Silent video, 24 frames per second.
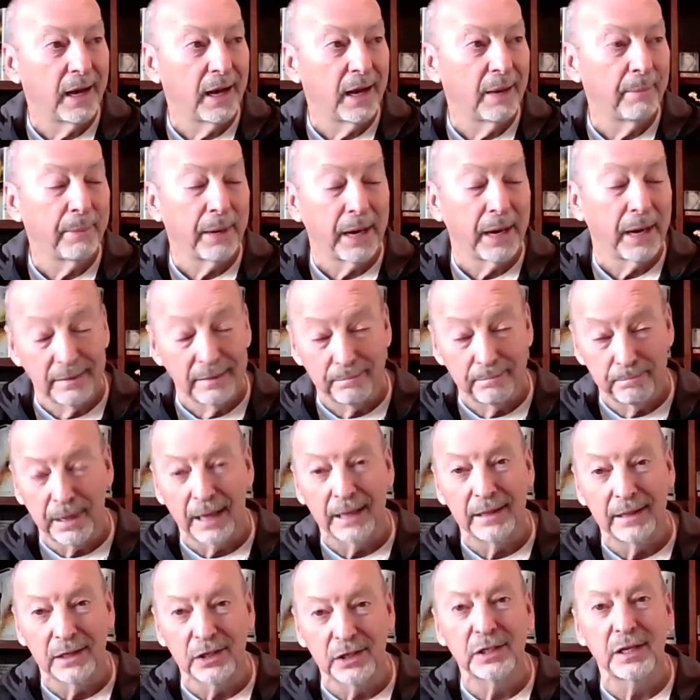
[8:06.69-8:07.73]

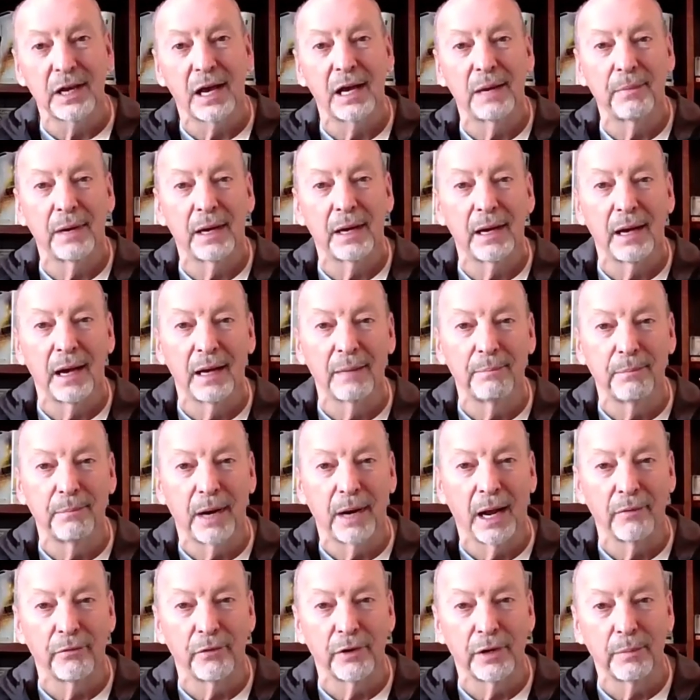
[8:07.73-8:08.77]
By this time,
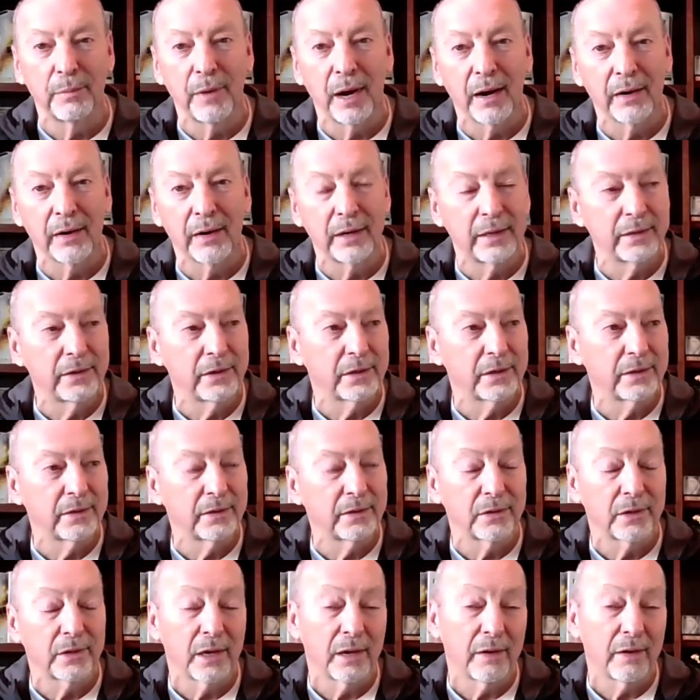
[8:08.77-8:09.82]
I'd
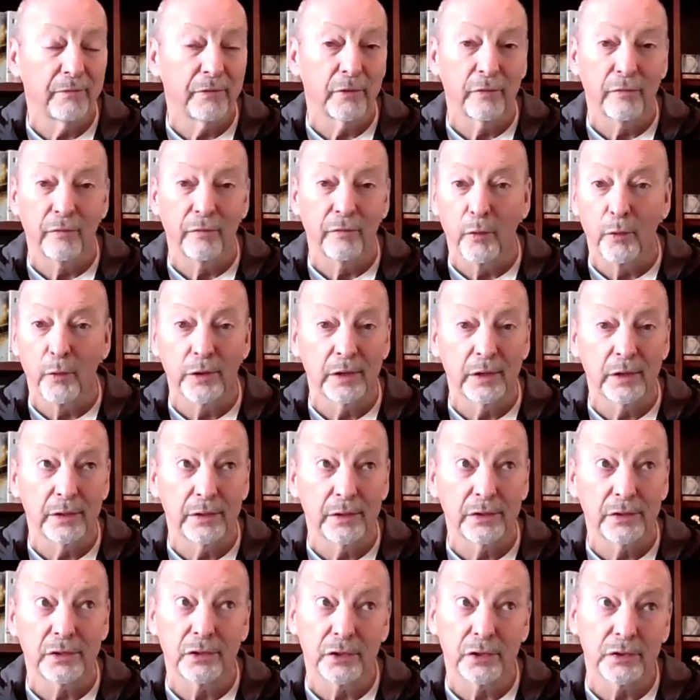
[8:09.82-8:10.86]
remarried, and for
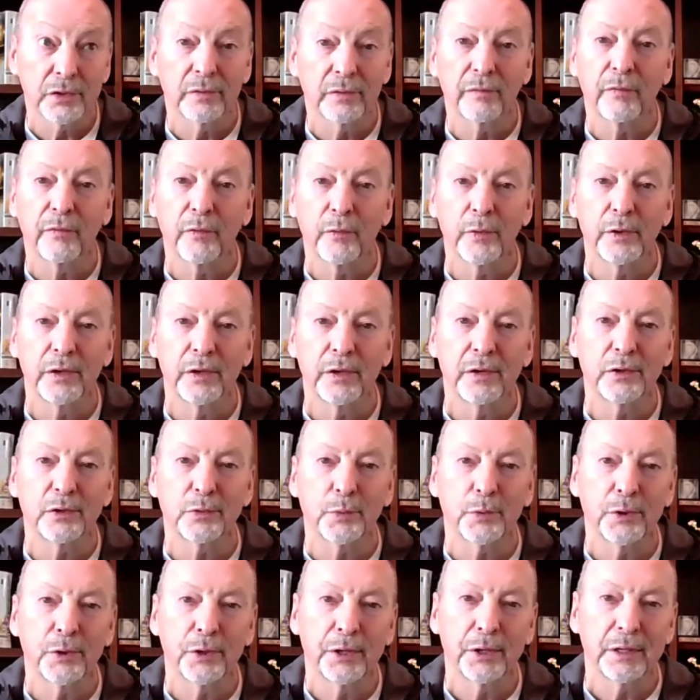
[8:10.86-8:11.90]
4 years, just under
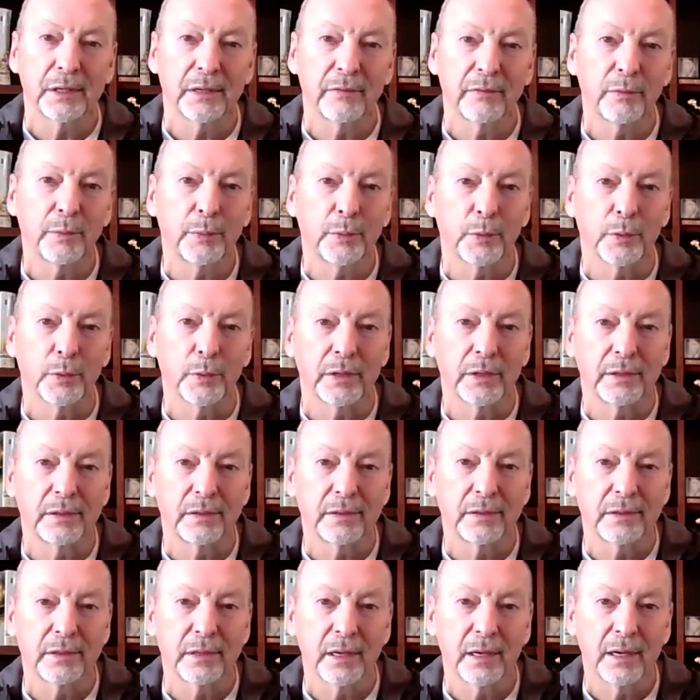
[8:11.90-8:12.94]
4 years, we were in
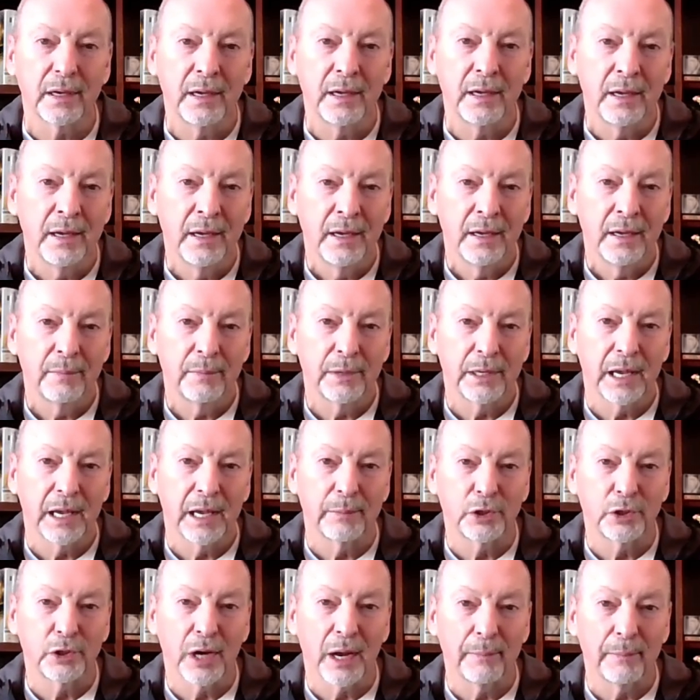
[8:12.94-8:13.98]
Liverpool and
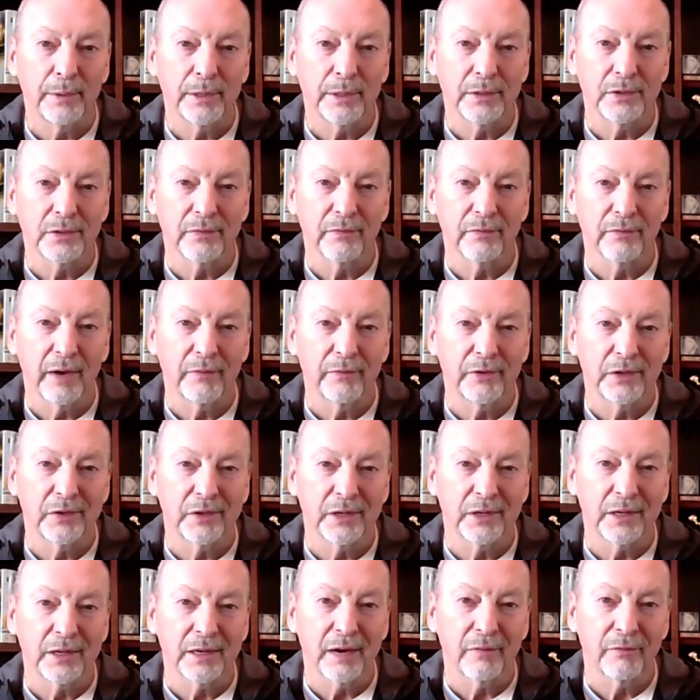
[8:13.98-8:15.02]
became champions
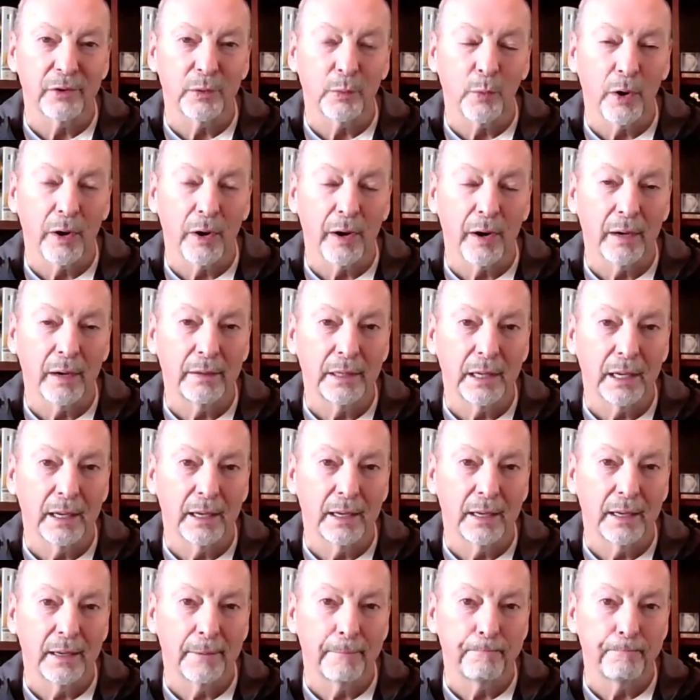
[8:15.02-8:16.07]
of everything and
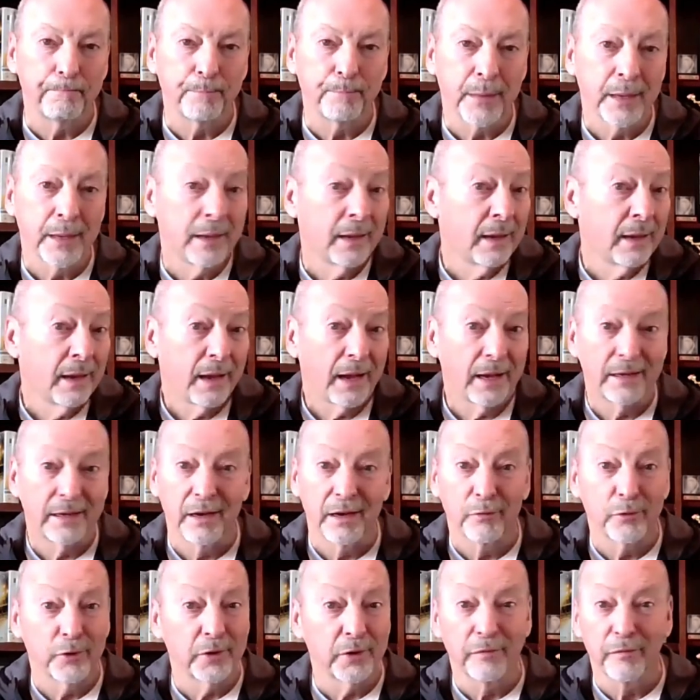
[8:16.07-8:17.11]
everywhere.
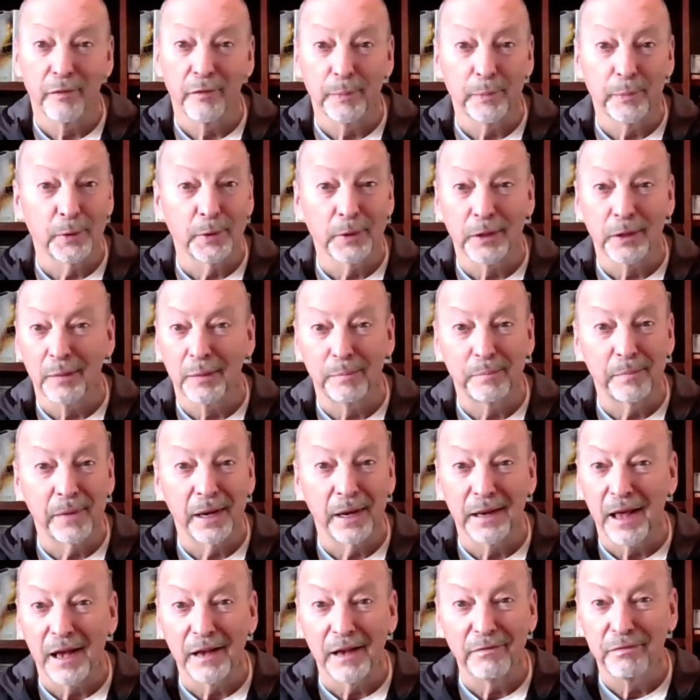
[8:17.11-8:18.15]
I'd never run a football
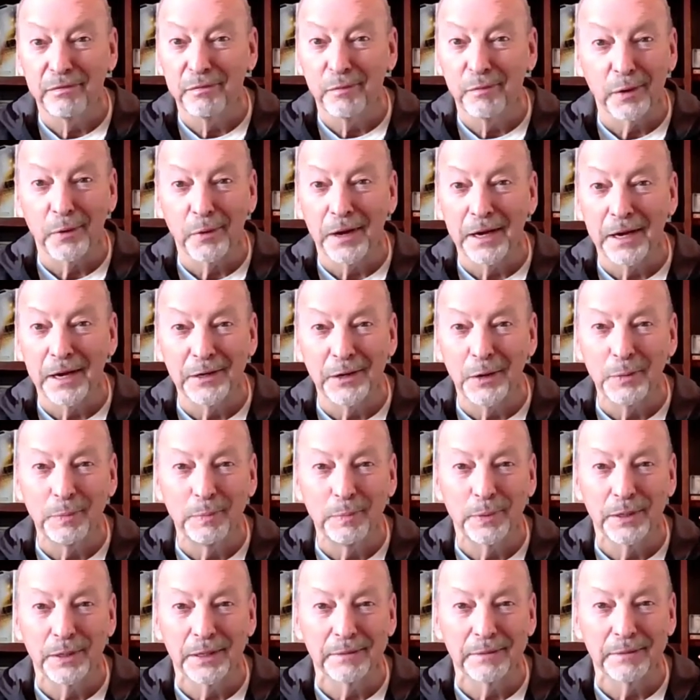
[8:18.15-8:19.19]
club in my life. What do
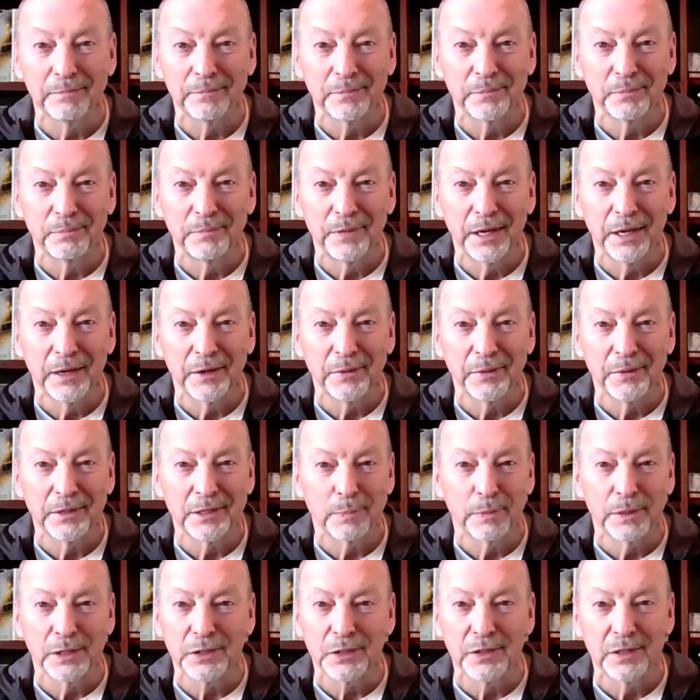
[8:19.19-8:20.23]
I know? But
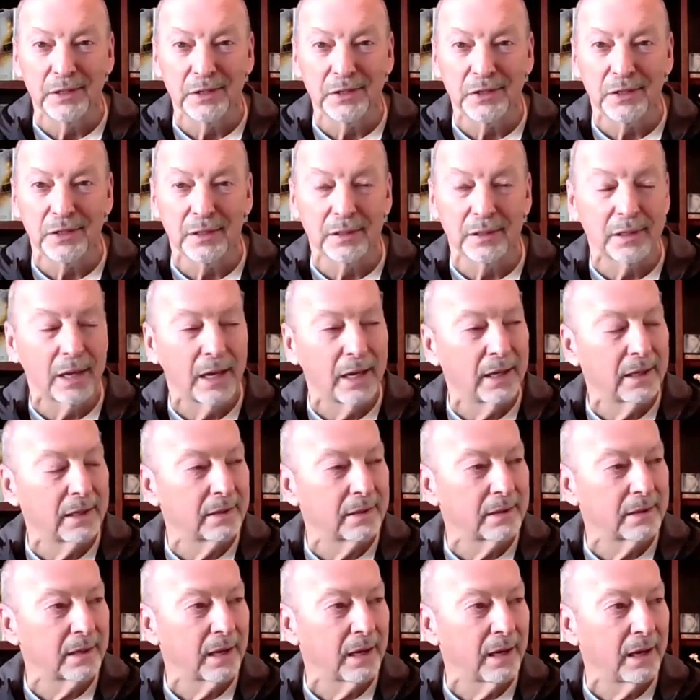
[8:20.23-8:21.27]
it's business,
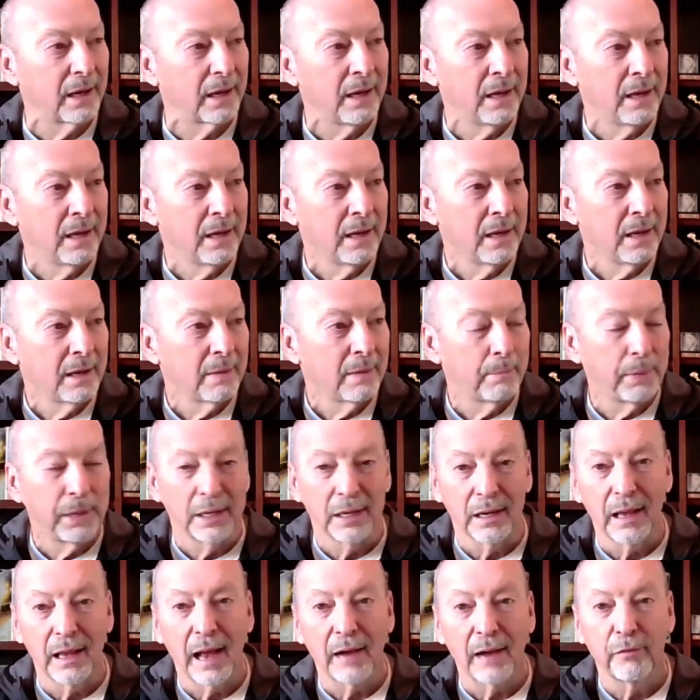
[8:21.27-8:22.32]
and
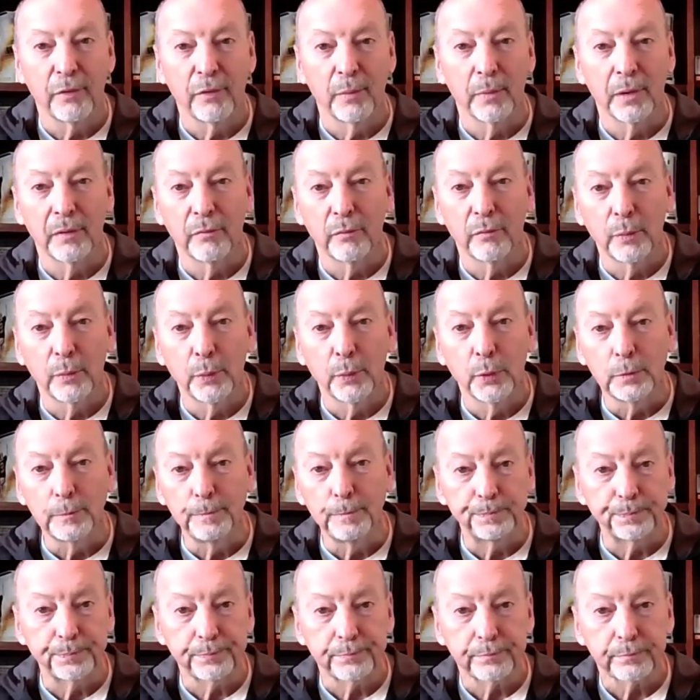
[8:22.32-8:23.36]
being a lad from
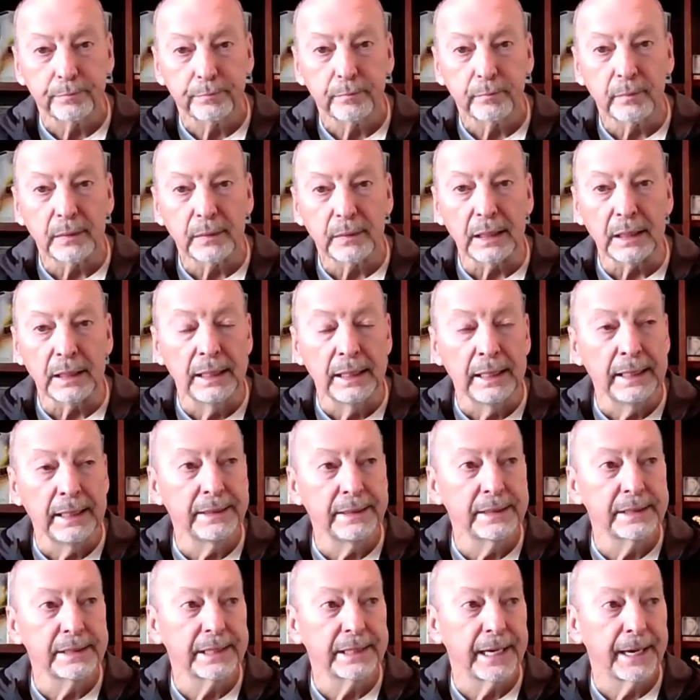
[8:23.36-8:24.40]
Liverpool,
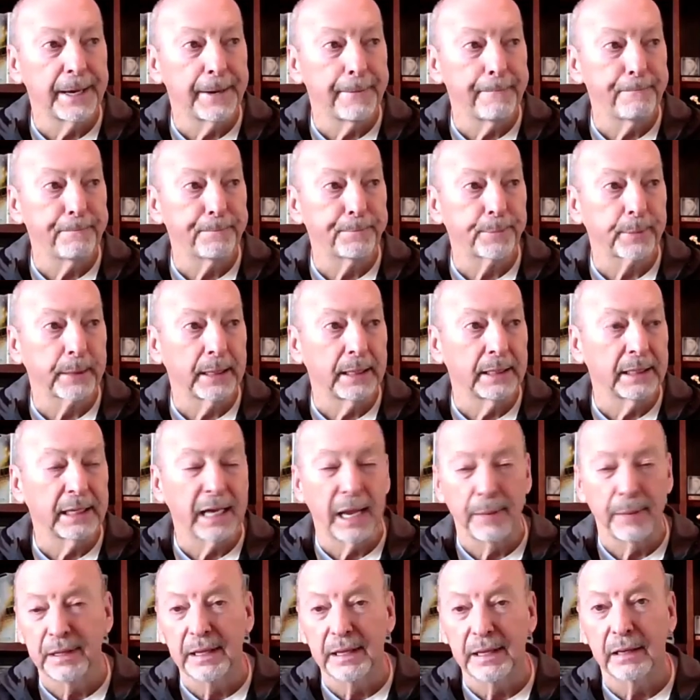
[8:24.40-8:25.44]
it
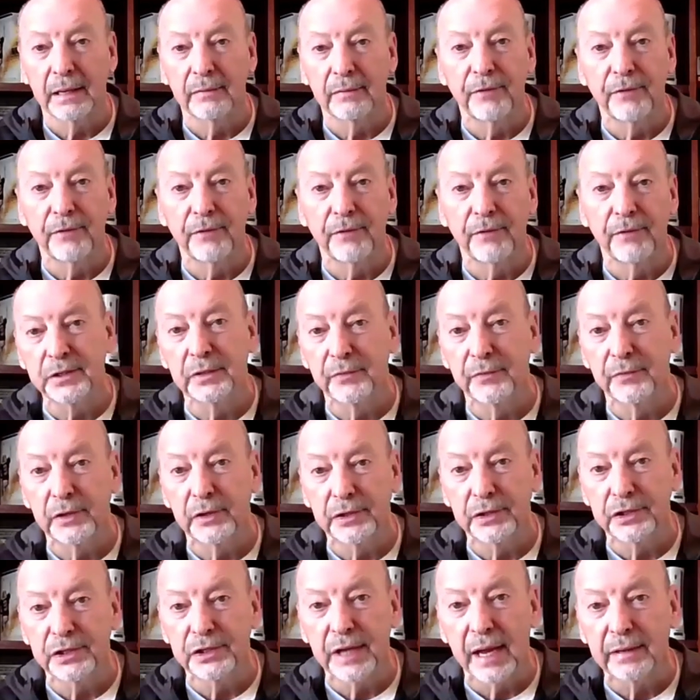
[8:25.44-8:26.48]
gave me that
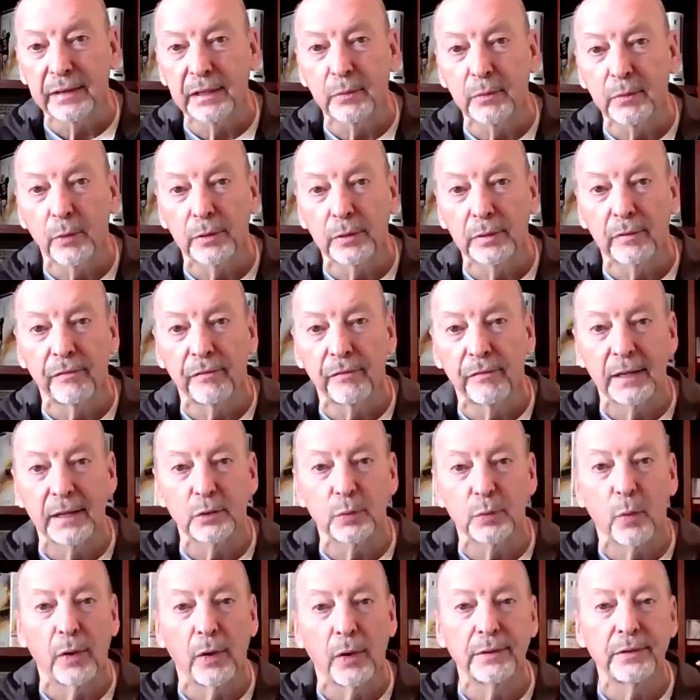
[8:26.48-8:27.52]
advantage of understanding what
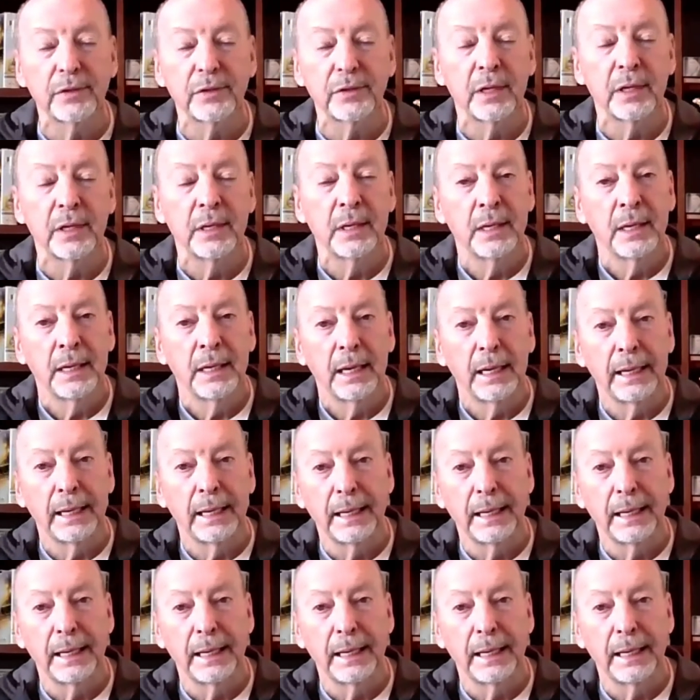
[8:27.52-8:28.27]
the fans want.